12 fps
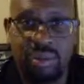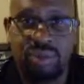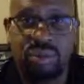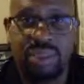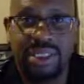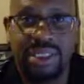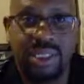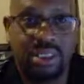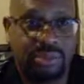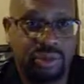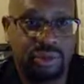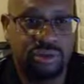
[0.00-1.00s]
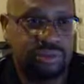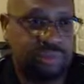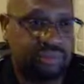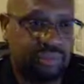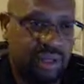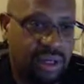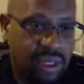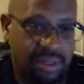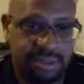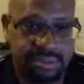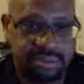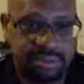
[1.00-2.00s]
a $20 move.
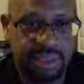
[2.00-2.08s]
Awesome.